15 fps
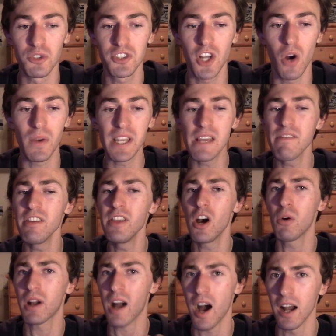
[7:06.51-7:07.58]
So even though
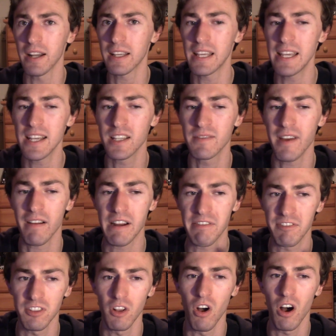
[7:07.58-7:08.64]
Kaneki is very
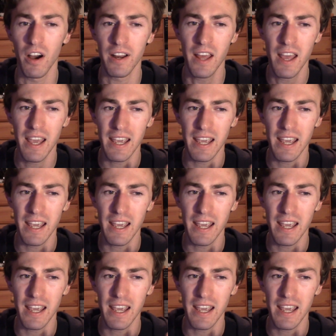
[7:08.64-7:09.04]
flawed